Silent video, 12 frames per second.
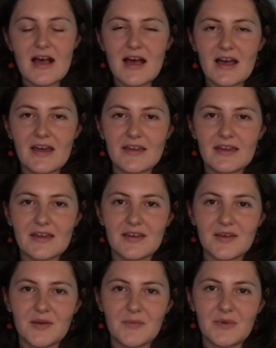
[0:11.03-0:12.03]
I
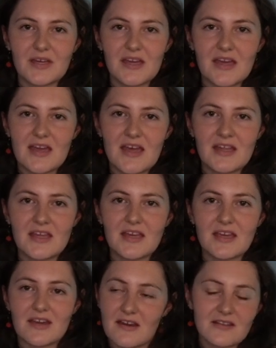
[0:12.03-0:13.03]
am
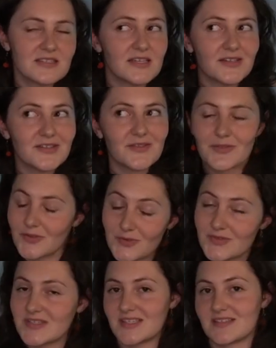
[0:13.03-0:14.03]
a cocktail
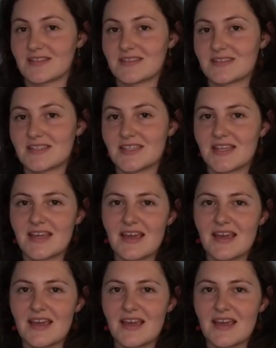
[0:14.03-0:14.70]
enthusiast,